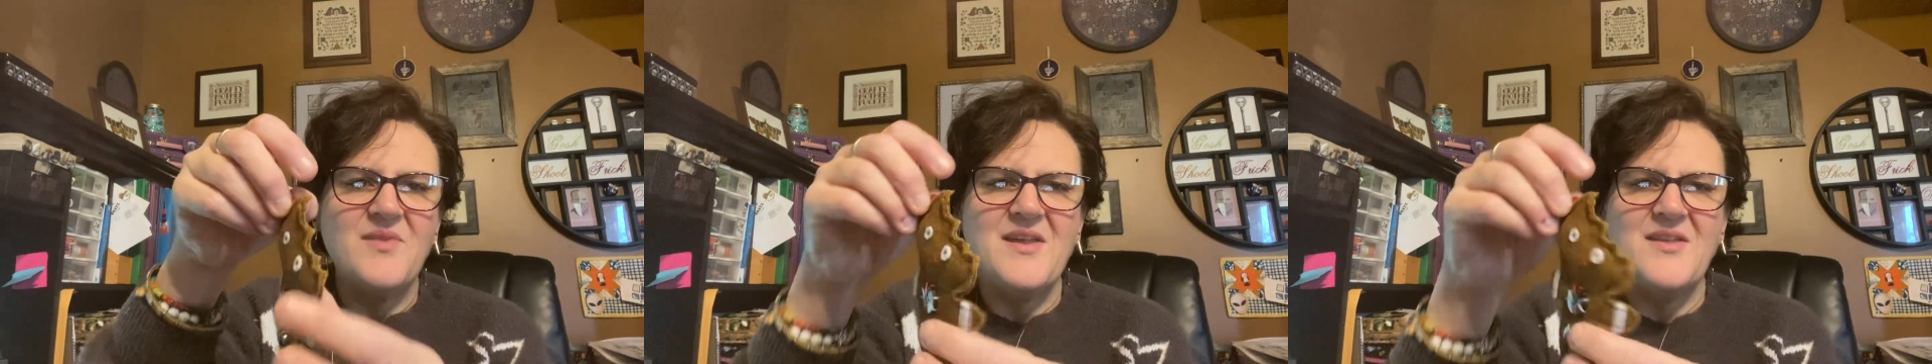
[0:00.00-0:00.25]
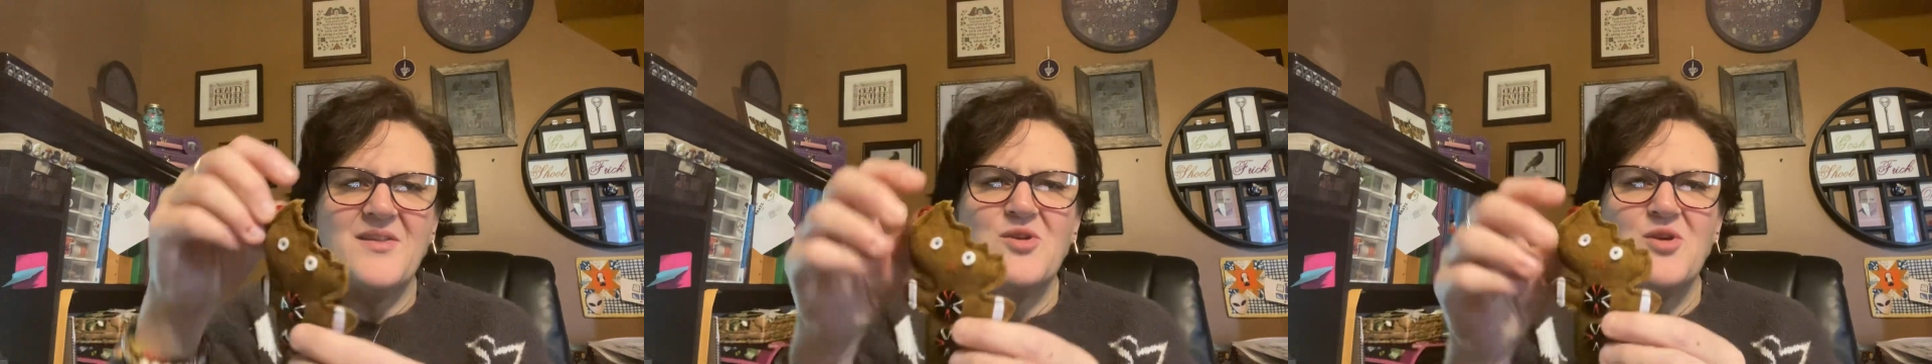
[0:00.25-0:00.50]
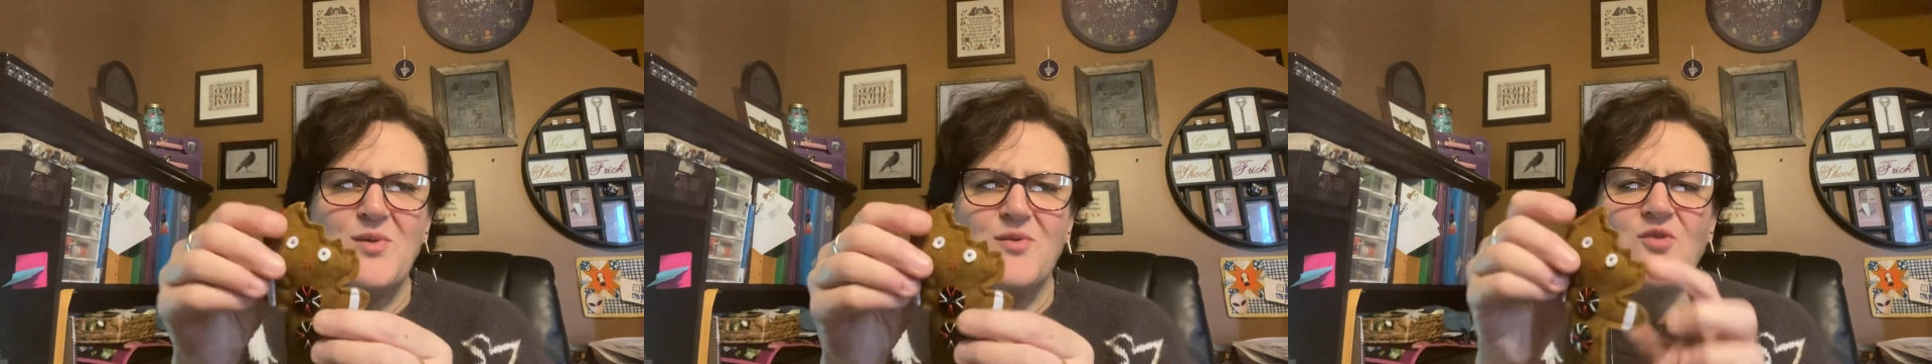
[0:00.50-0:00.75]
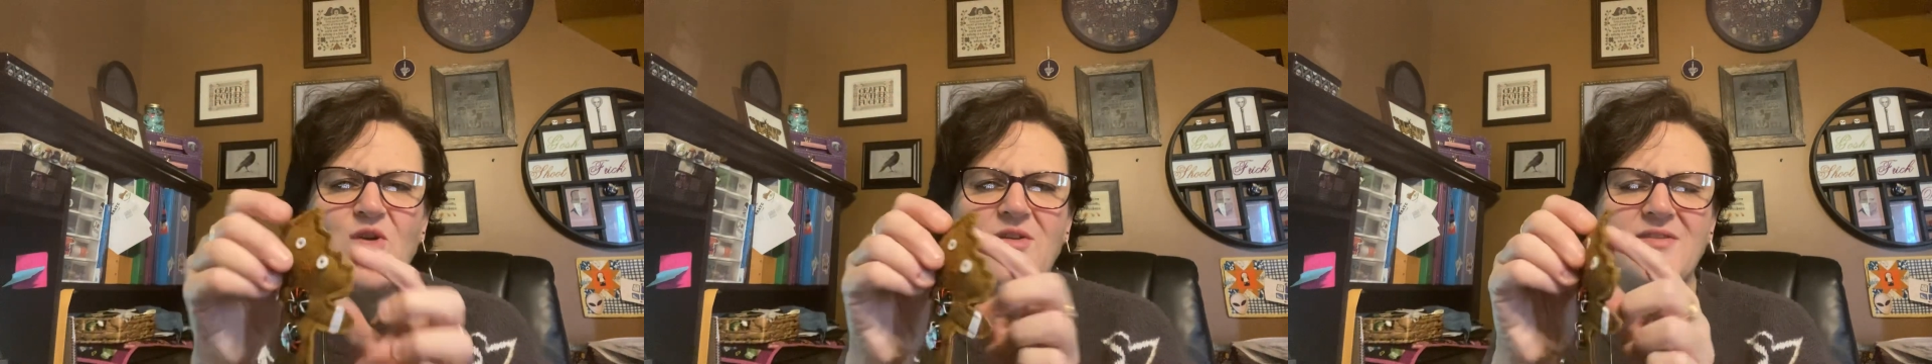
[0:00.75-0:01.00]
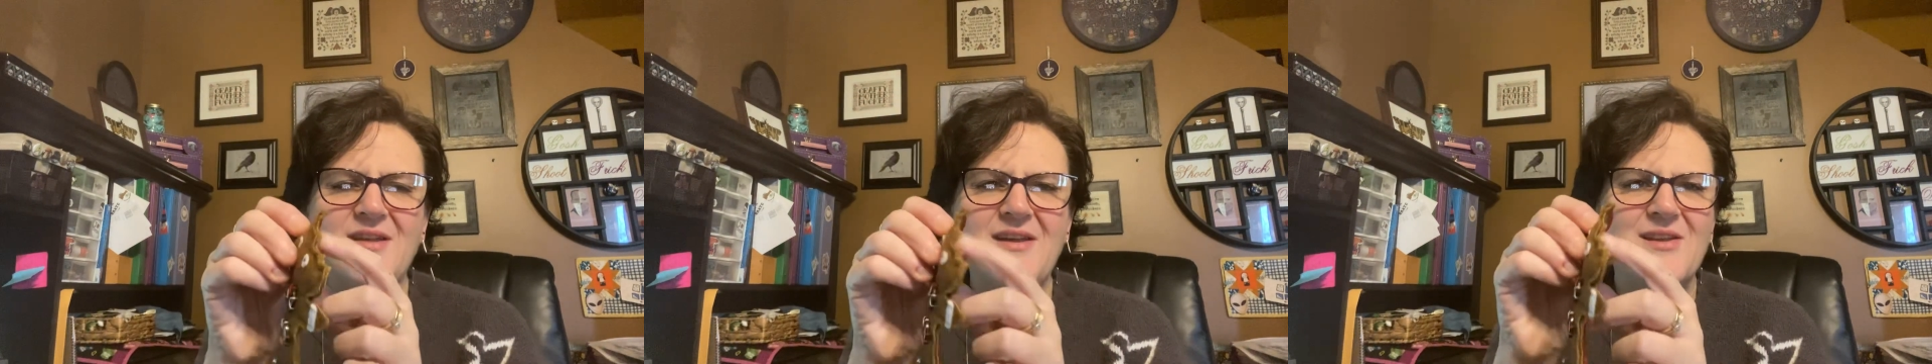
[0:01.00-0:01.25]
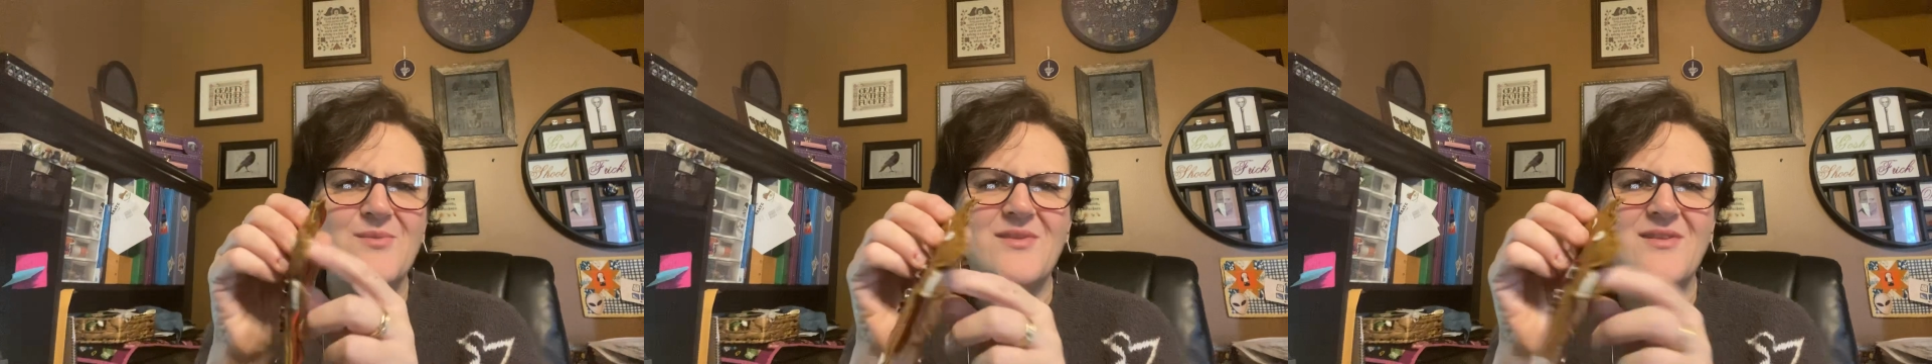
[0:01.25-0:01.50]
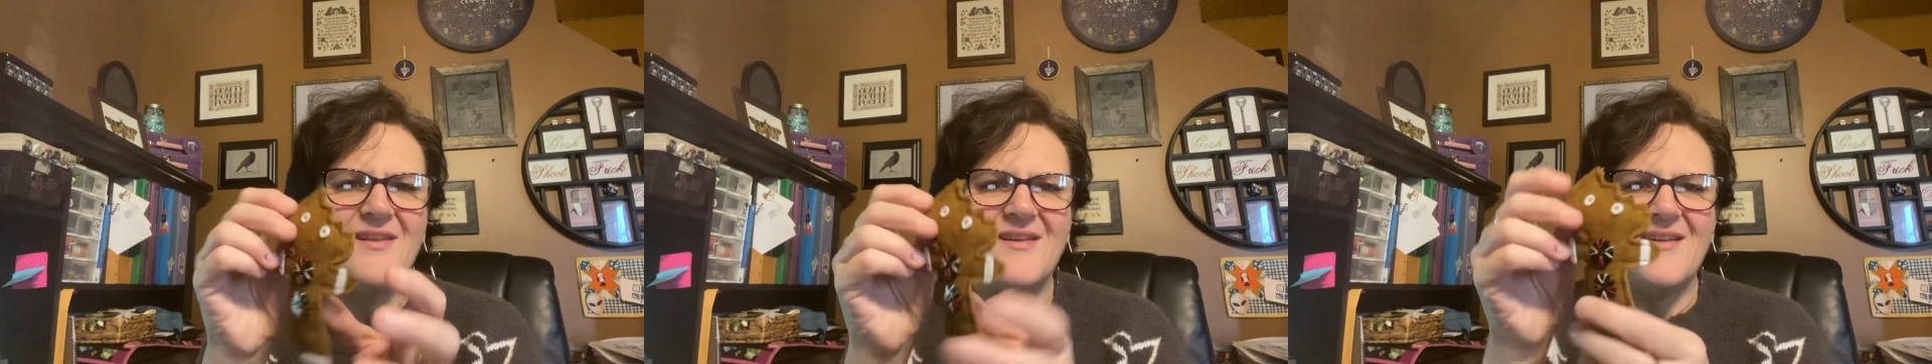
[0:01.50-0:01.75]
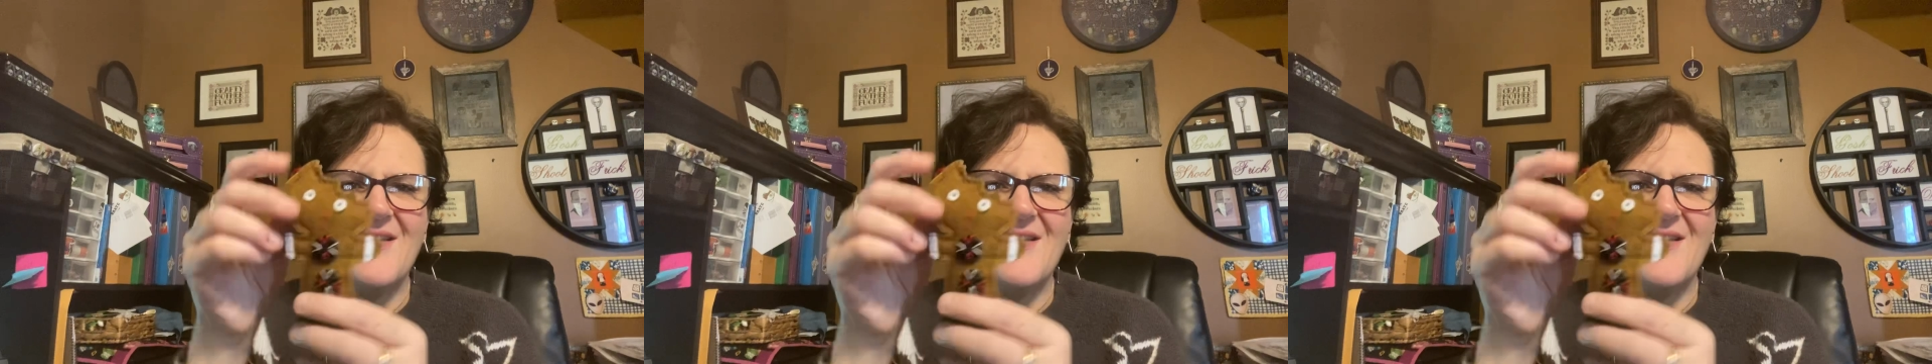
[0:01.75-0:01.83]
he's a cookie with frosting in him, and like,